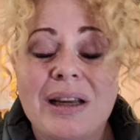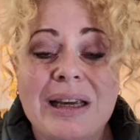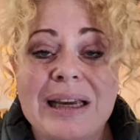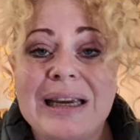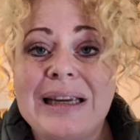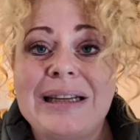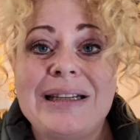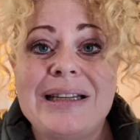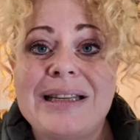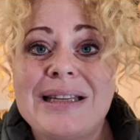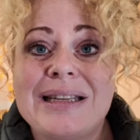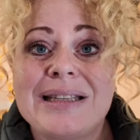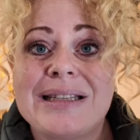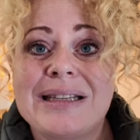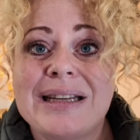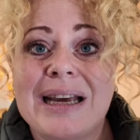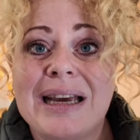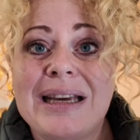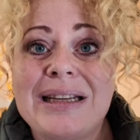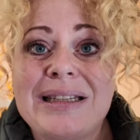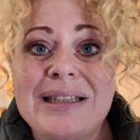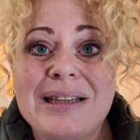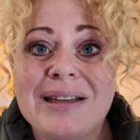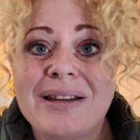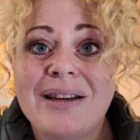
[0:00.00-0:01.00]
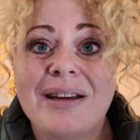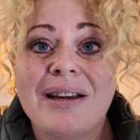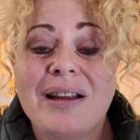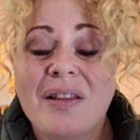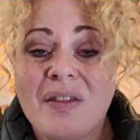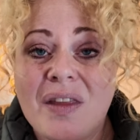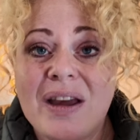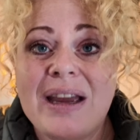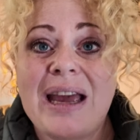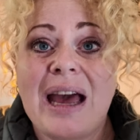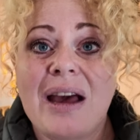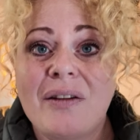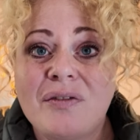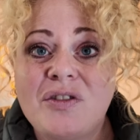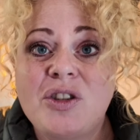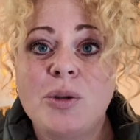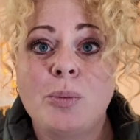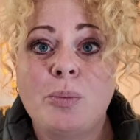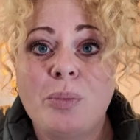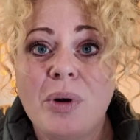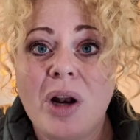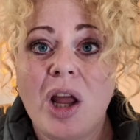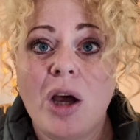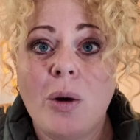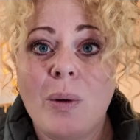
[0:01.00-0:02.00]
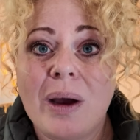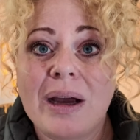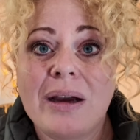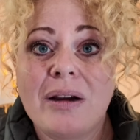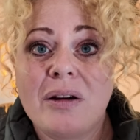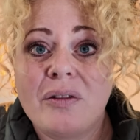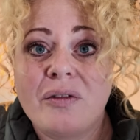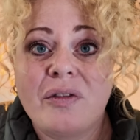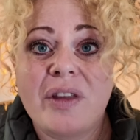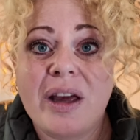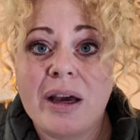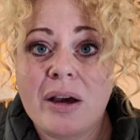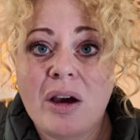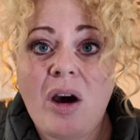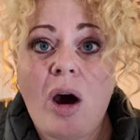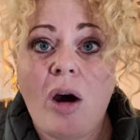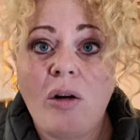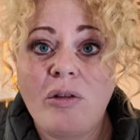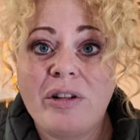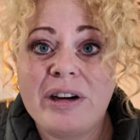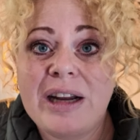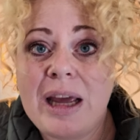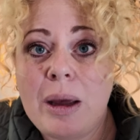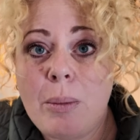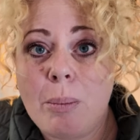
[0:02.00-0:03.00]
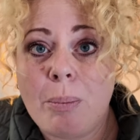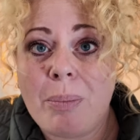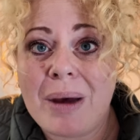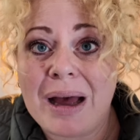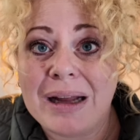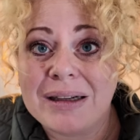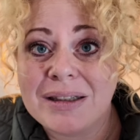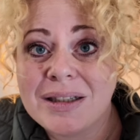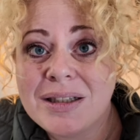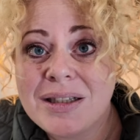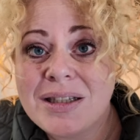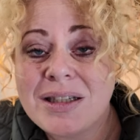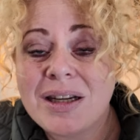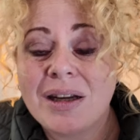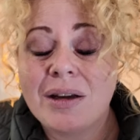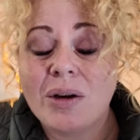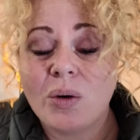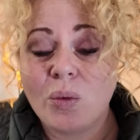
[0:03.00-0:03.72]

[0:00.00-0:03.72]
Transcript: Instead, they have to blow out of their coronet band,